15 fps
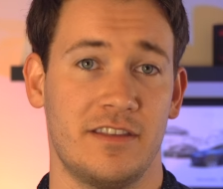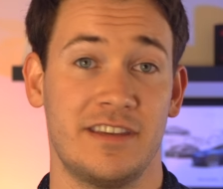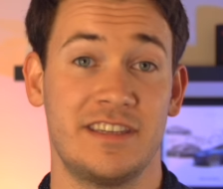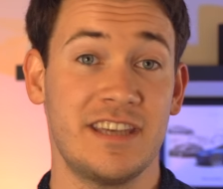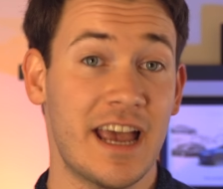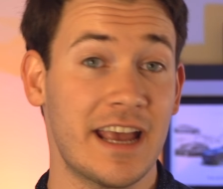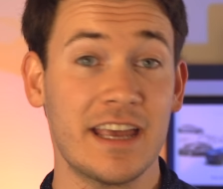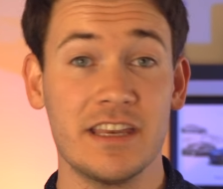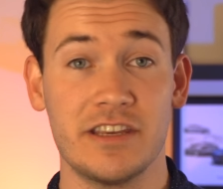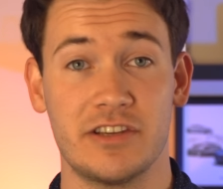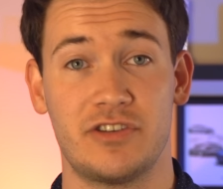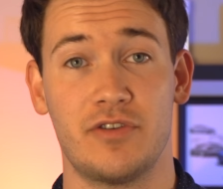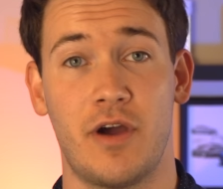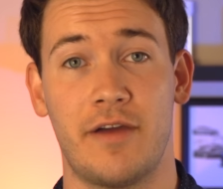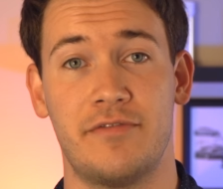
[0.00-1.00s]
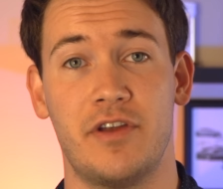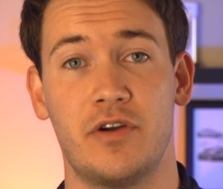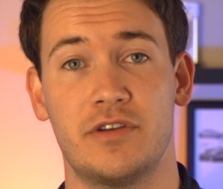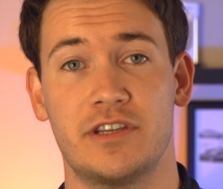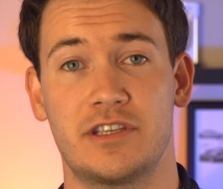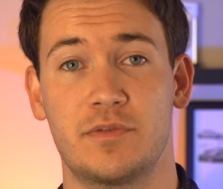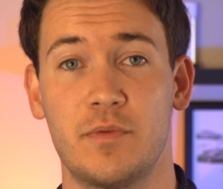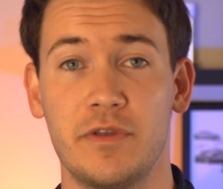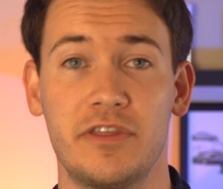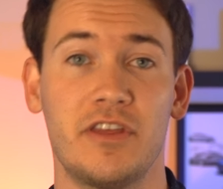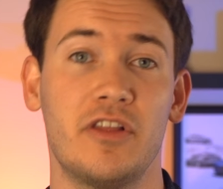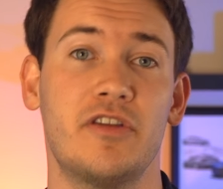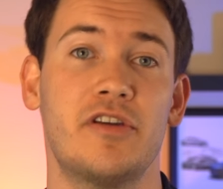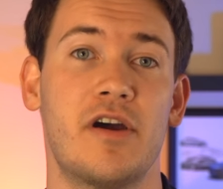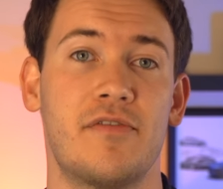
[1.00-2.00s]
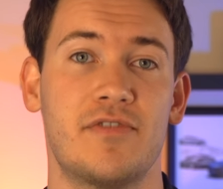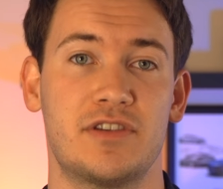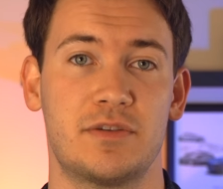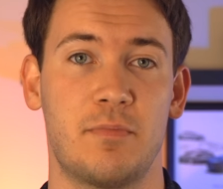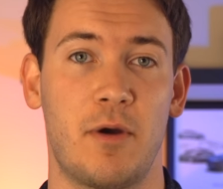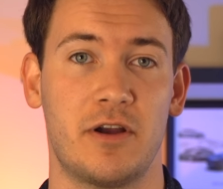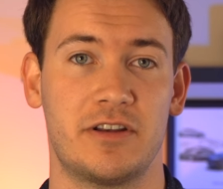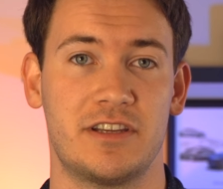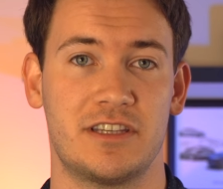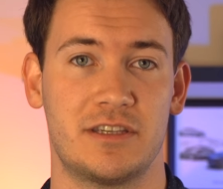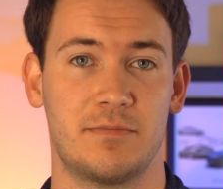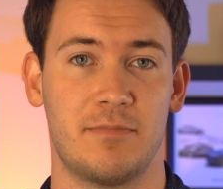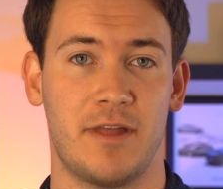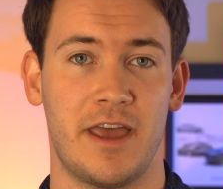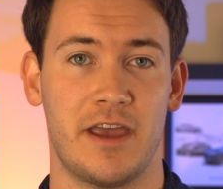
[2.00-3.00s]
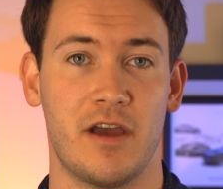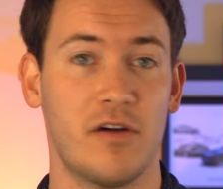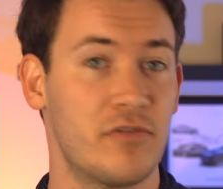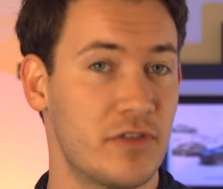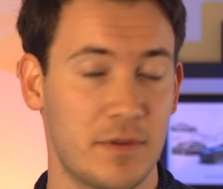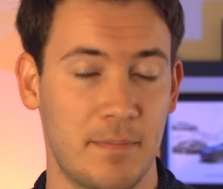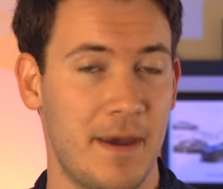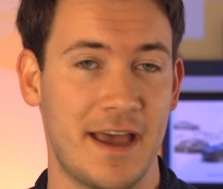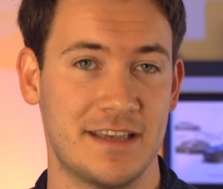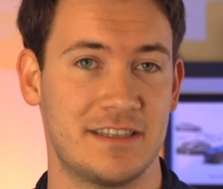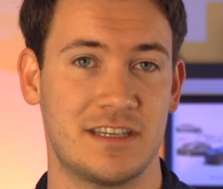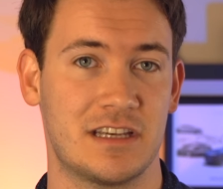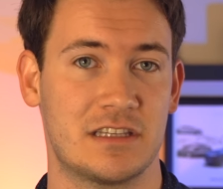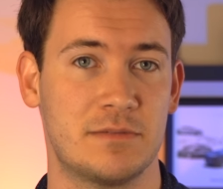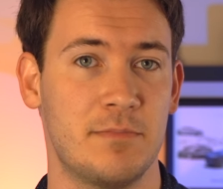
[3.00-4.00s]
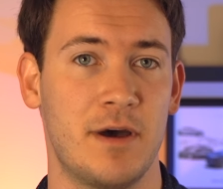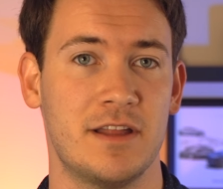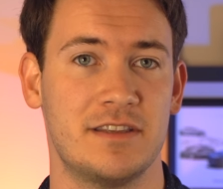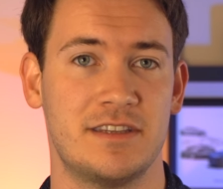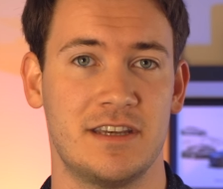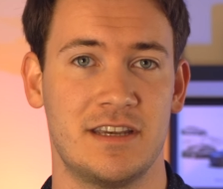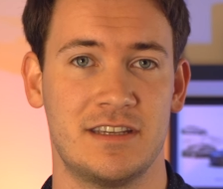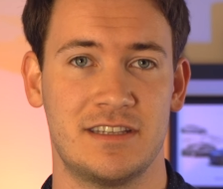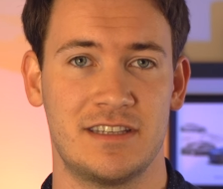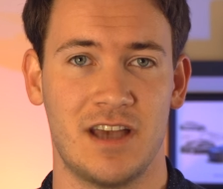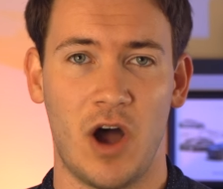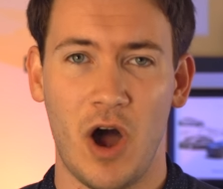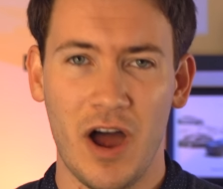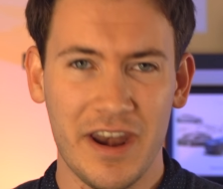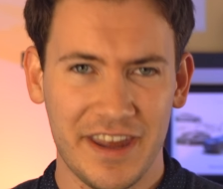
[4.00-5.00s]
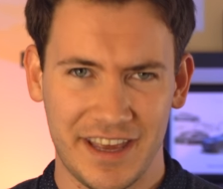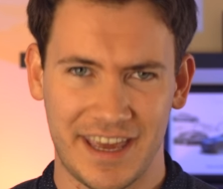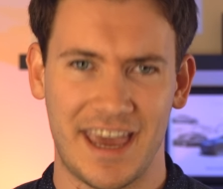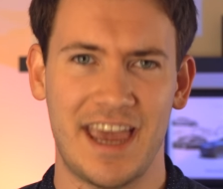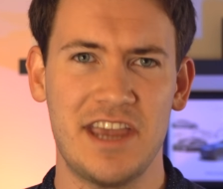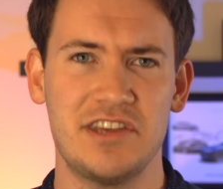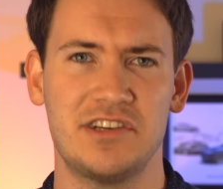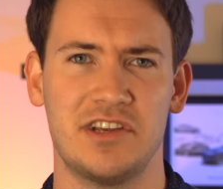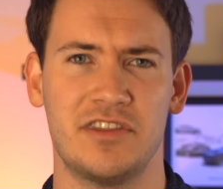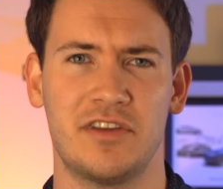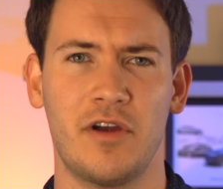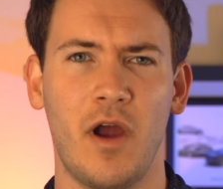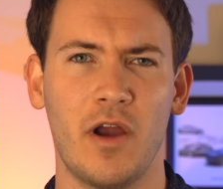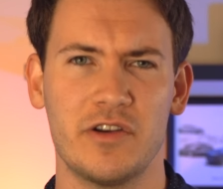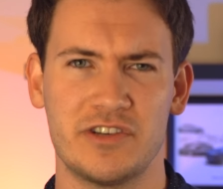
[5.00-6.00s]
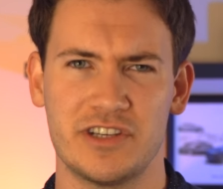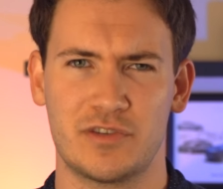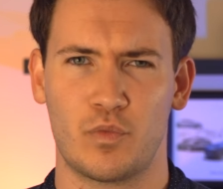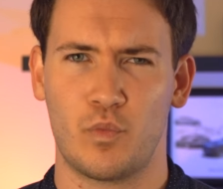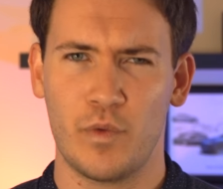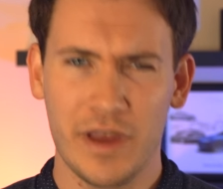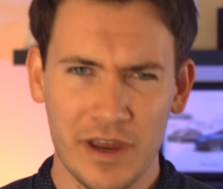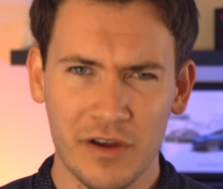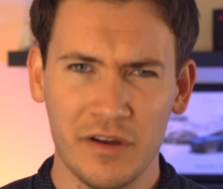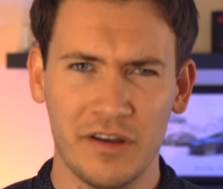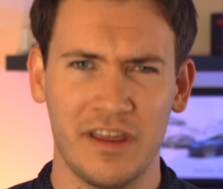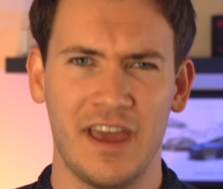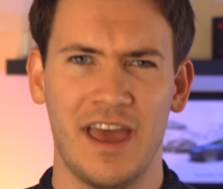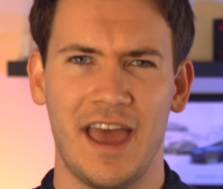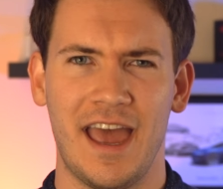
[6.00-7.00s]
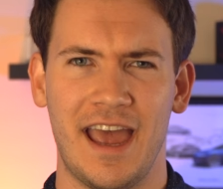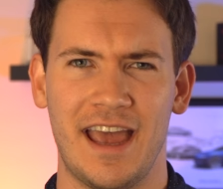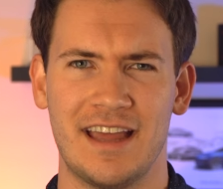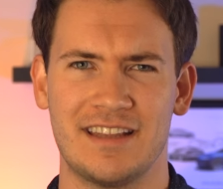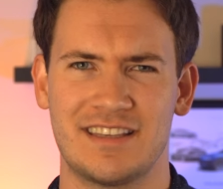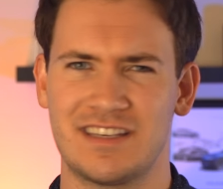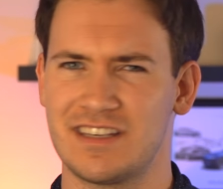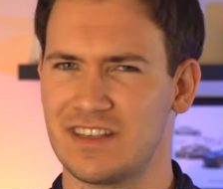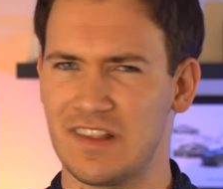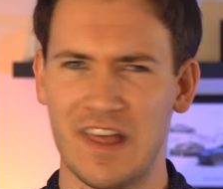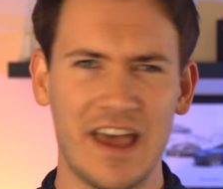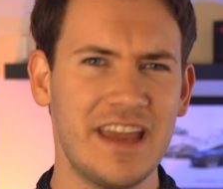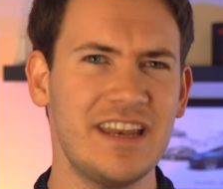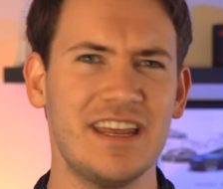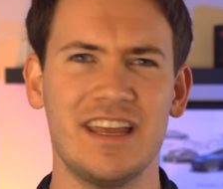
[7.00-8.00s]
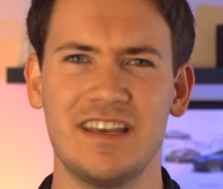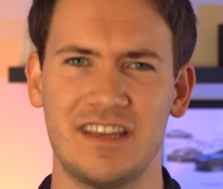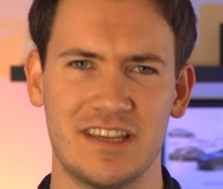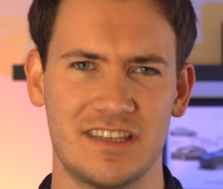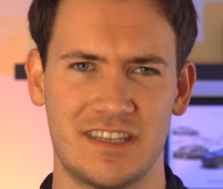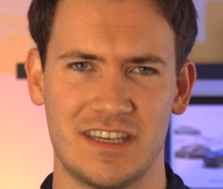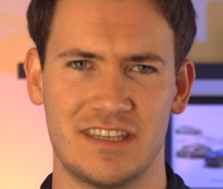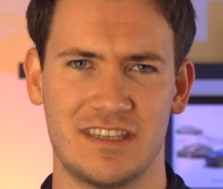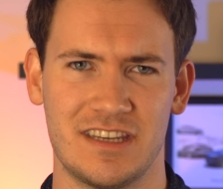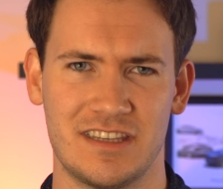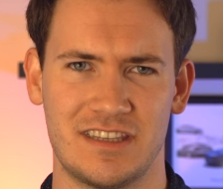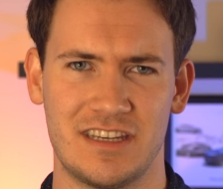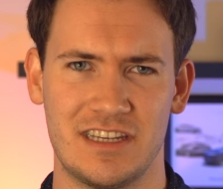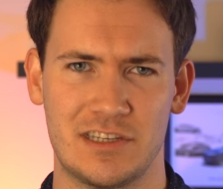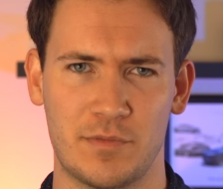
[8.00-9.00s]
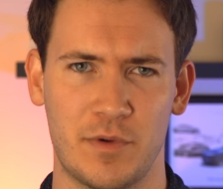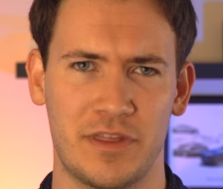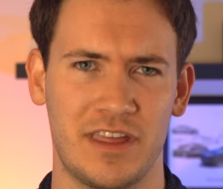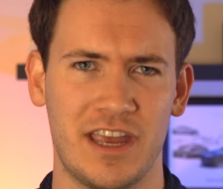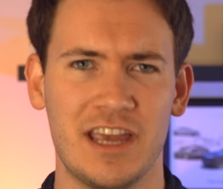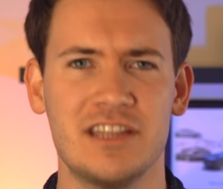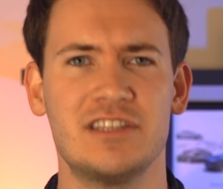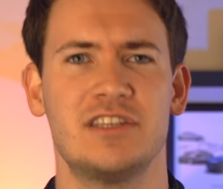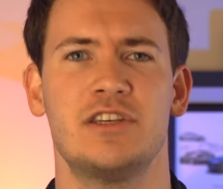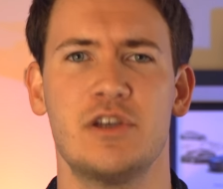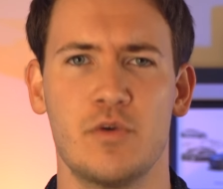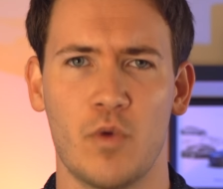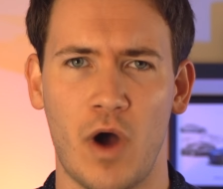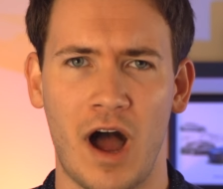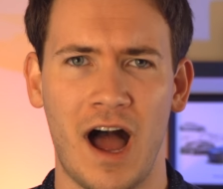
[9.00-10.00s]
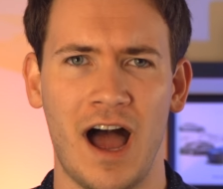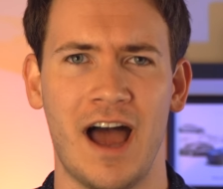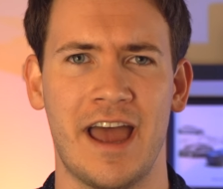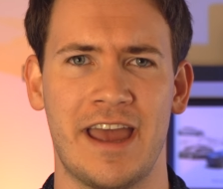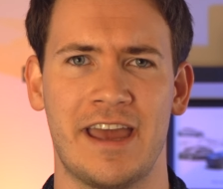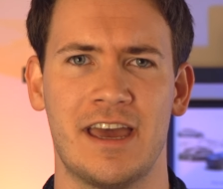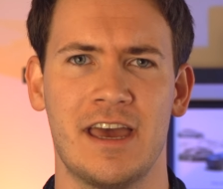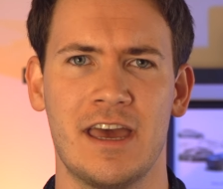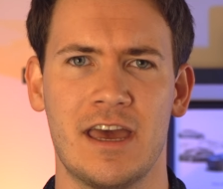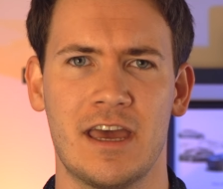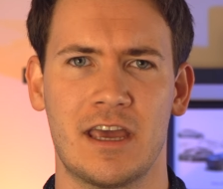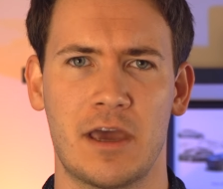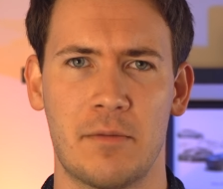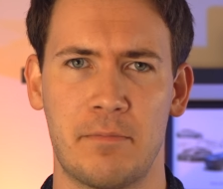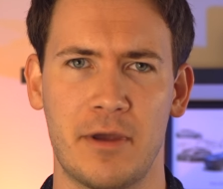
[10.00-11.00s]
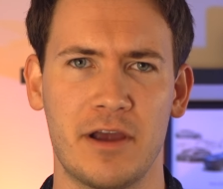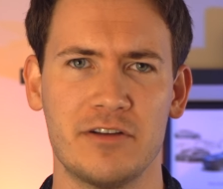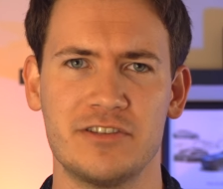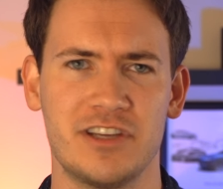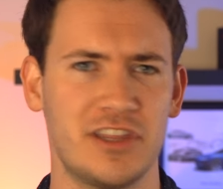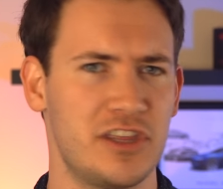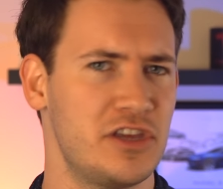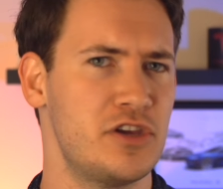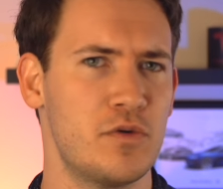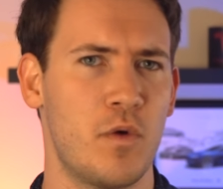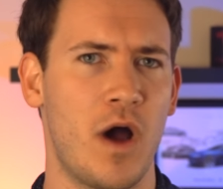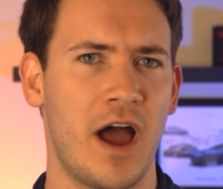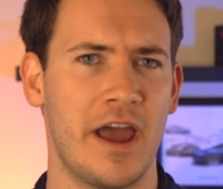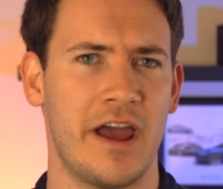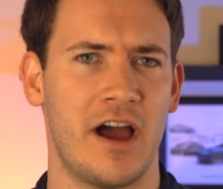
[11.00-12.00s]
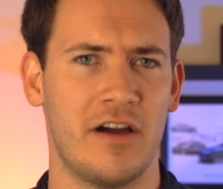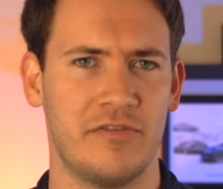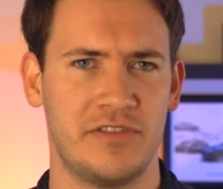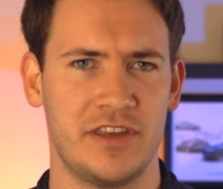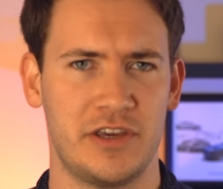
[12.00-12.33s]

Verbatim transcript: The second issue I've noticed with the Lenovo Smart Display over the past six months is on occasion there are just weird and slight inconsistencies with its UI compared to the UI of